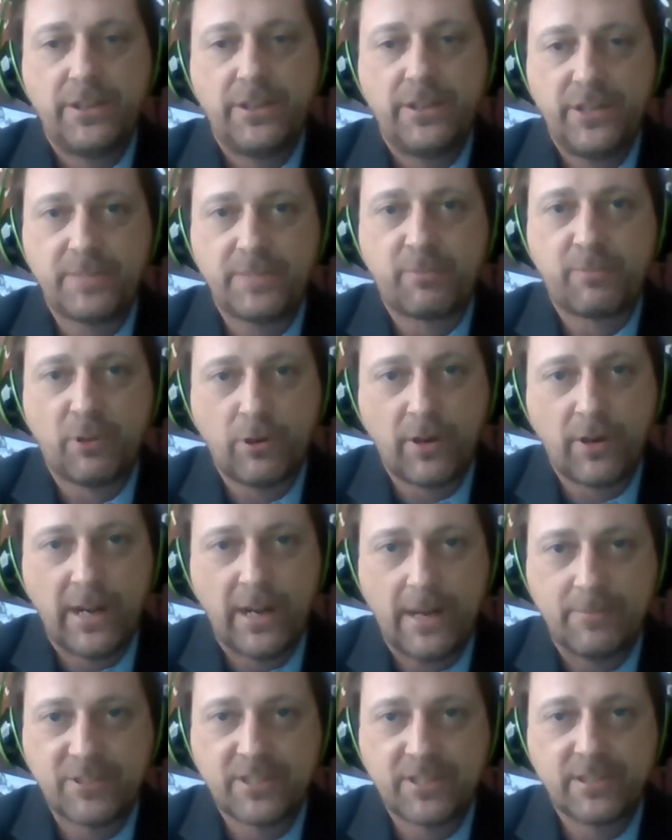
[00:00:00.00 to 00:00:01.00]
These
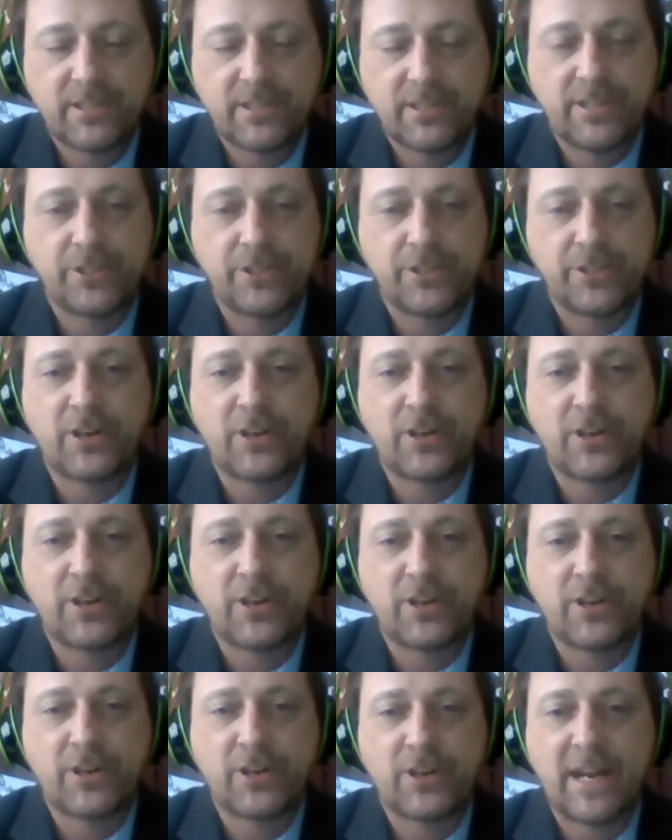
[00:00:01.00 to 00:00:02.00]
programs
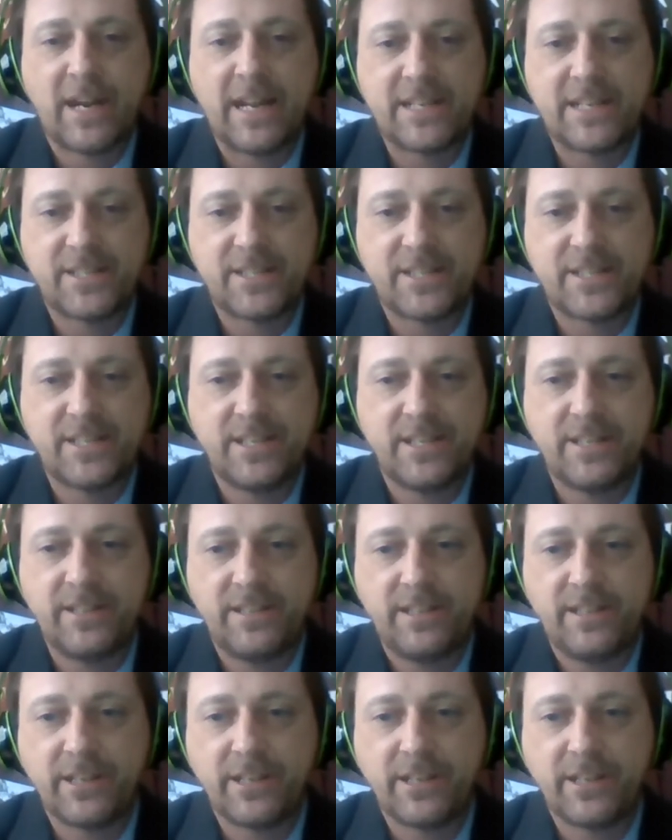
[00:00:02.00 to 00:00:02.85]
contrasted